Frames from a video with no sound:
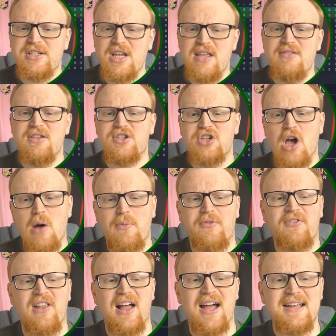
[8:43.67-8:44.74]
in the top
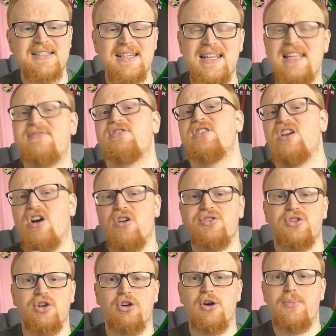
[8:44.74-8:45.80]
flight and even the odd
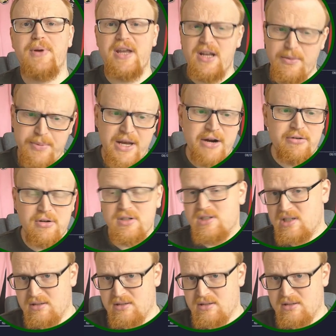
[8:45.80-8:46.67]
European appearance